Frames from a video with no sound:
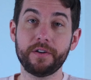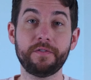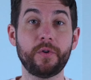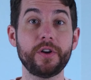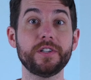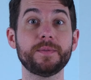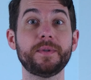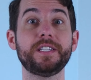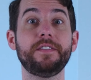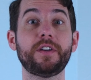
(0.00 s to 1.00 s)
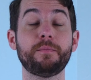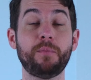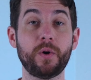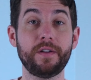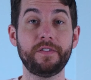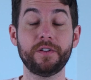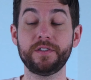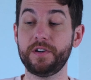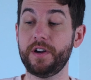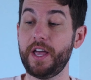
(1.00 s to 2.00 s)
for your specific
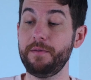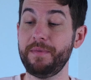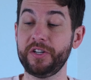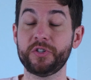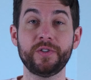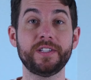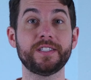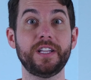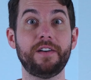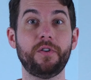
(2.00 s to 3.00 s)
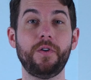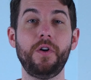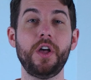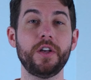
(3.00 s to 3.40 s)
portafilter and make sure it's level